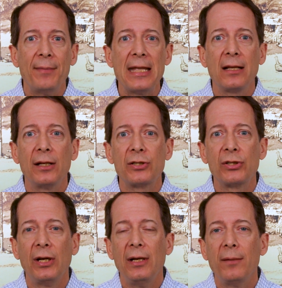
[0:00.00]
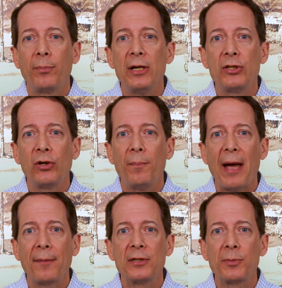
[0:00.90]
English preacher,
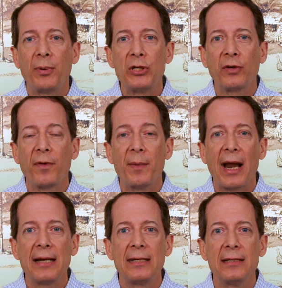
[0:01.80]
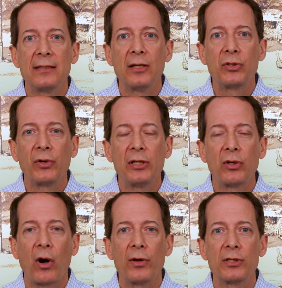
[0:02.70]
Baptist preacher from the 19th century,
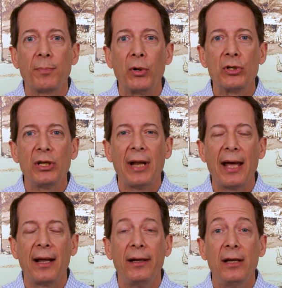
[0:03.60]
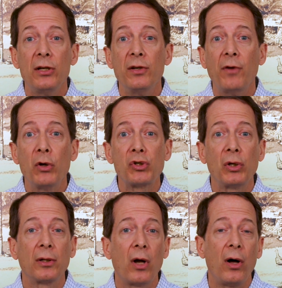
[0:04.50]
Charles Spurgeon, had a
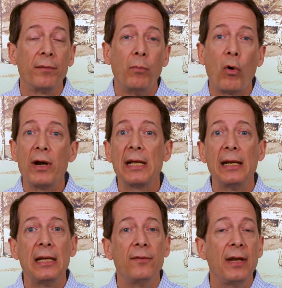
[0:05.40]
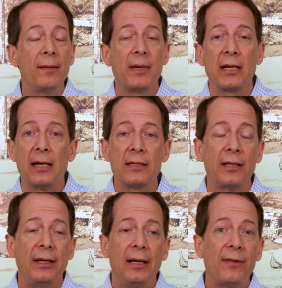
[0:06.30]
devotional called Morning and Evening because
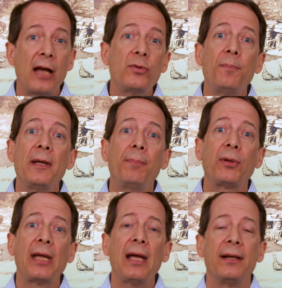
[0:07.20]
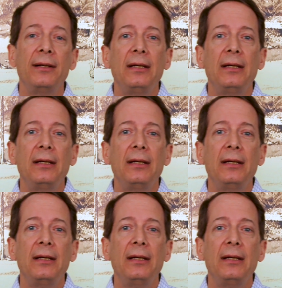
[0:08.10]
that's what people did.